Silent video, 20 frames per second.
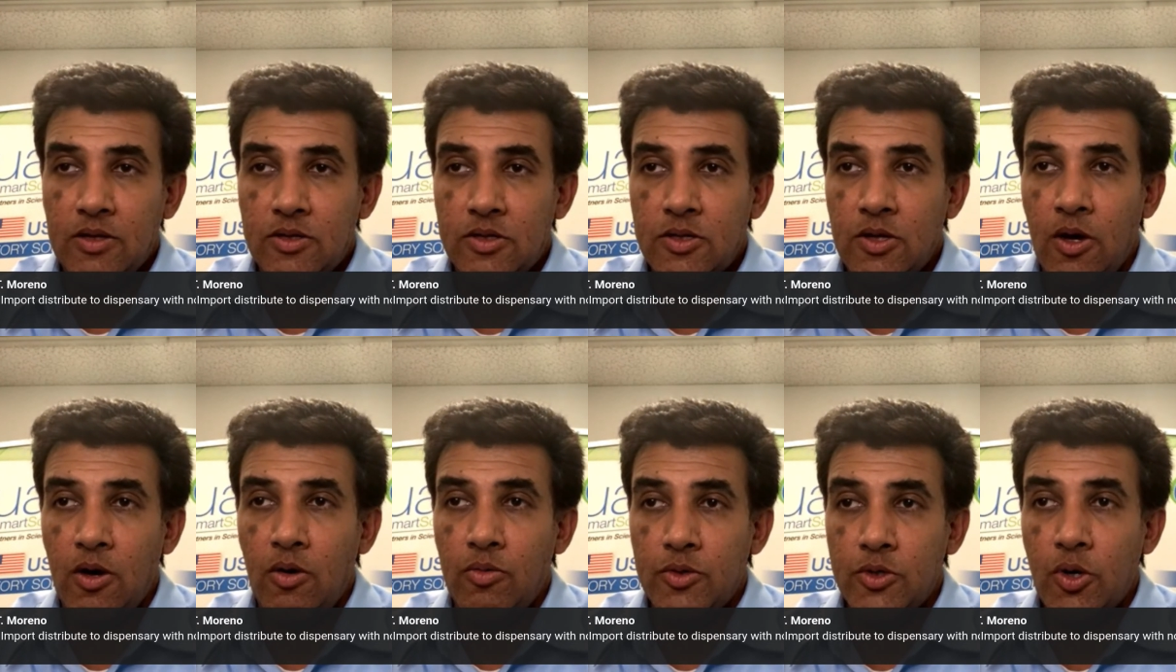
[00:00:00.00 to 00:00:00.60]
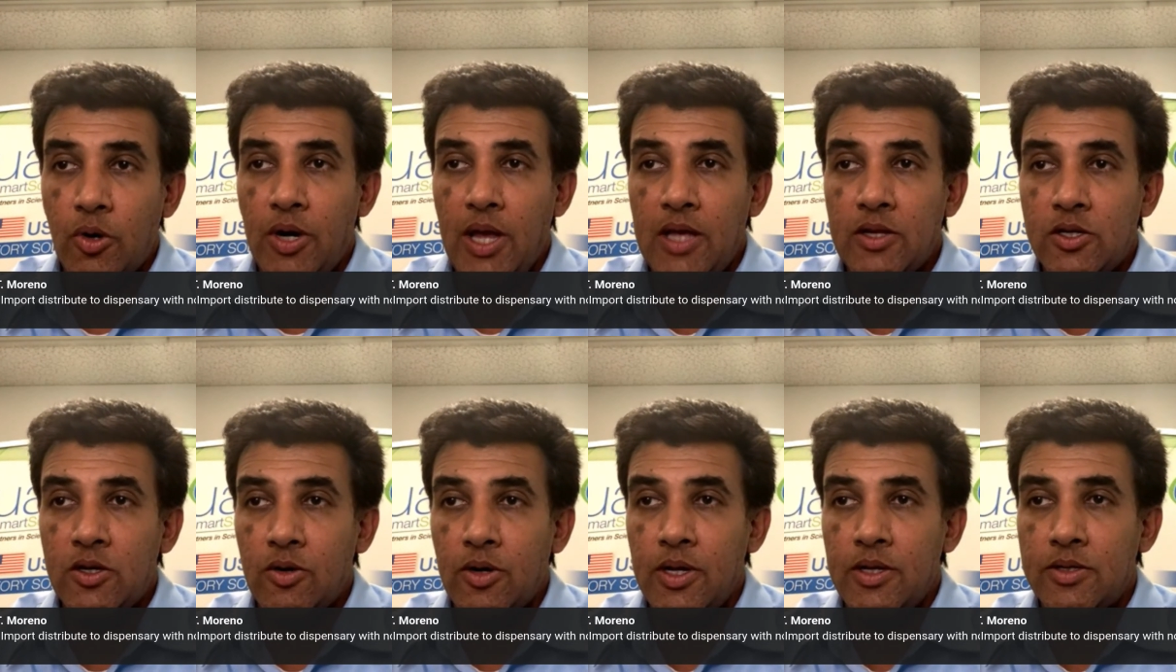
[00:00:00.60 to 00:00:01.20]
So short
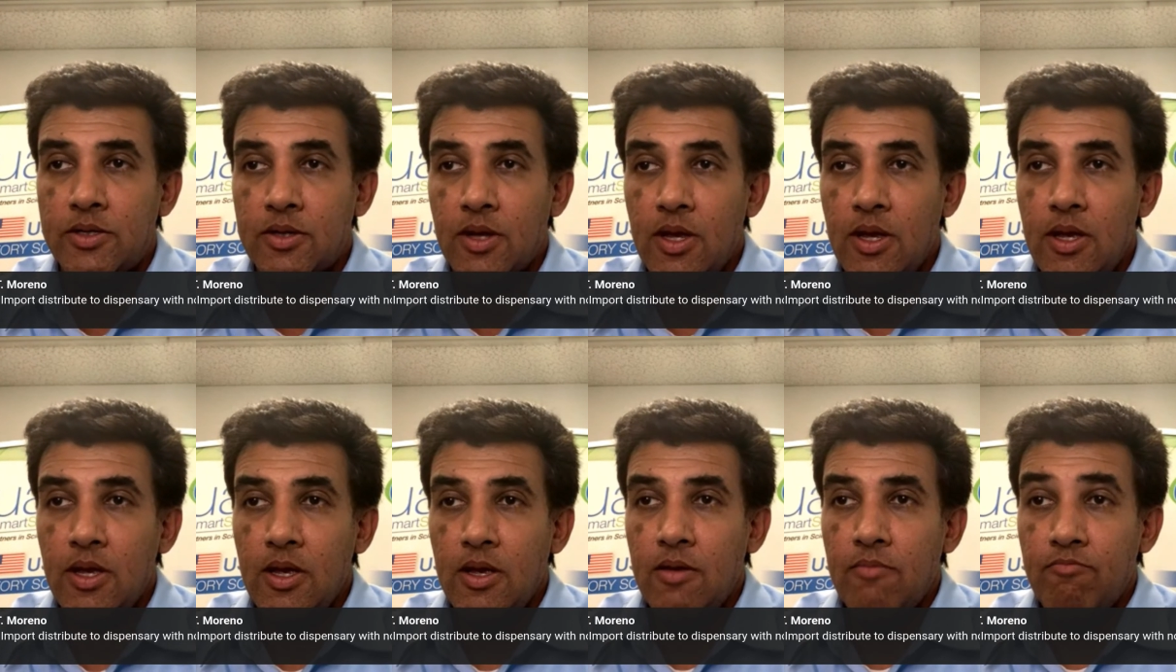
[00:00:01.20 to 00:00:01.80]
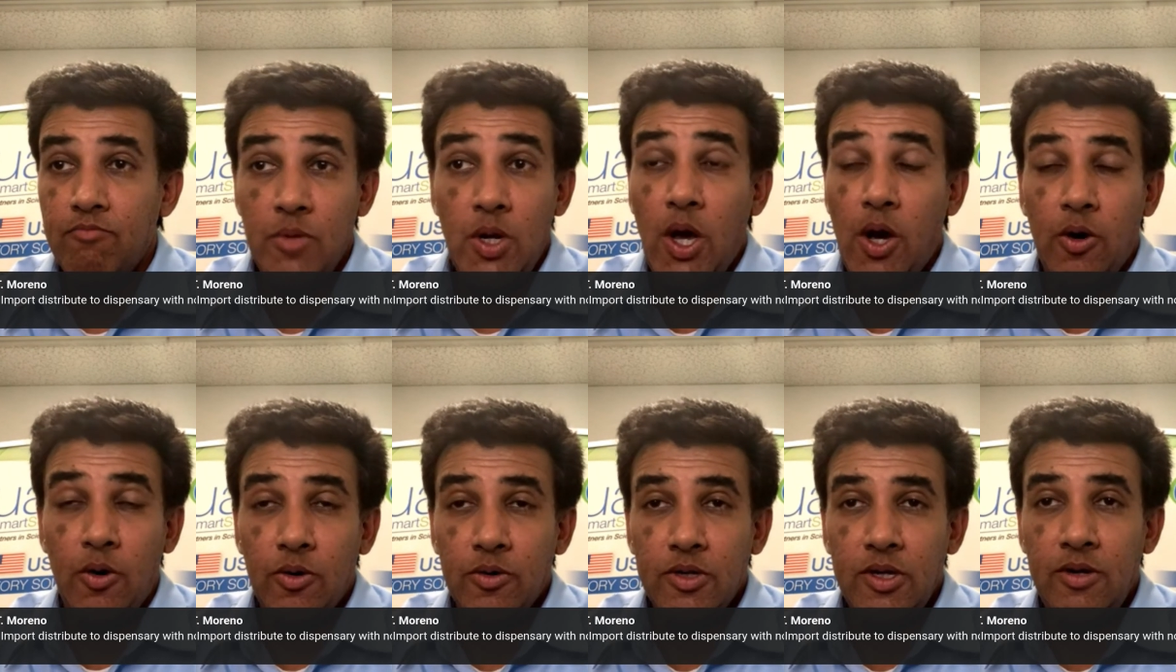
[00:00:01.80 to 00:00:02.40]
answer is no,
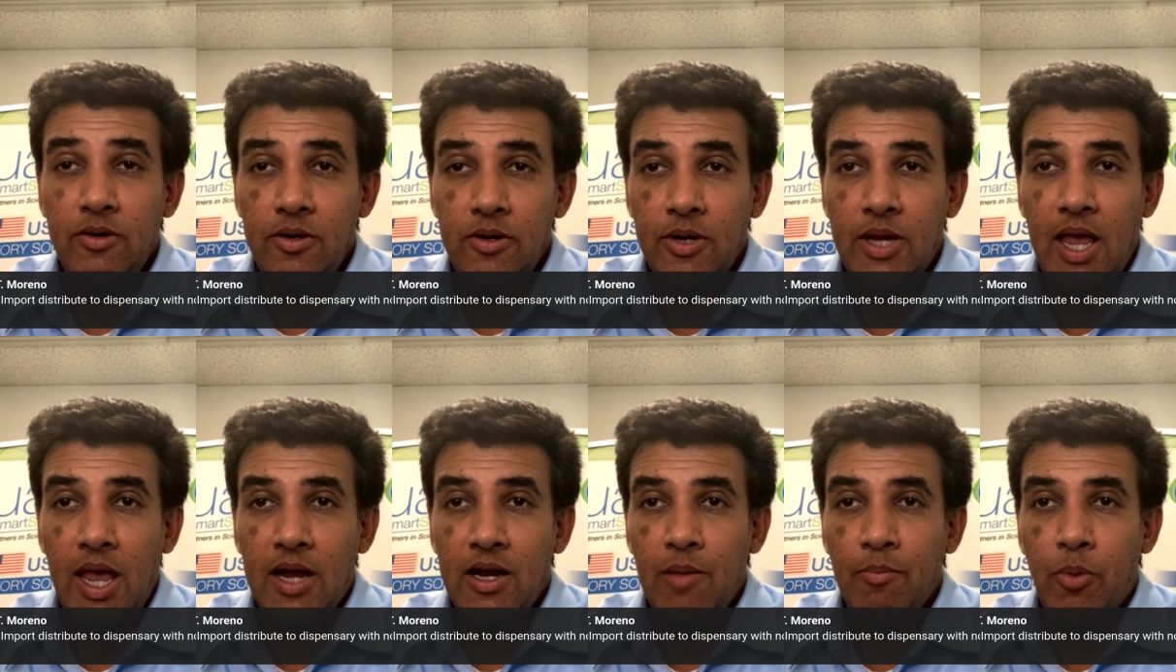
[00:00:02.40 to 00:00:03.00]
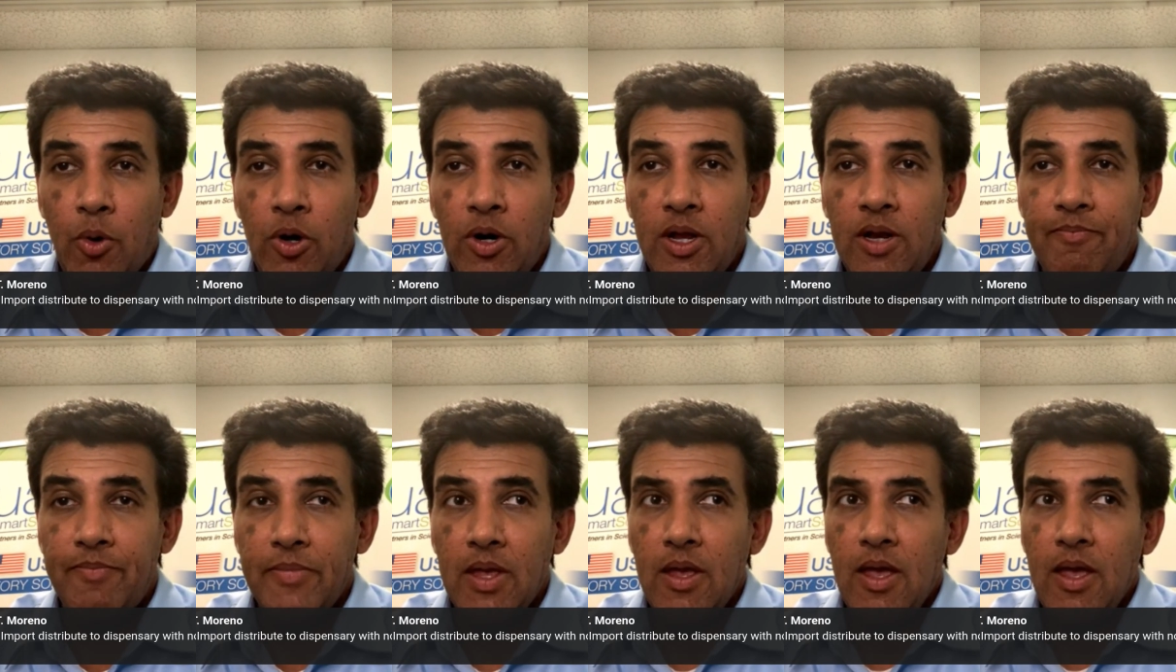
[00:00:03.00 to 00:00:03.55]
you can't import it.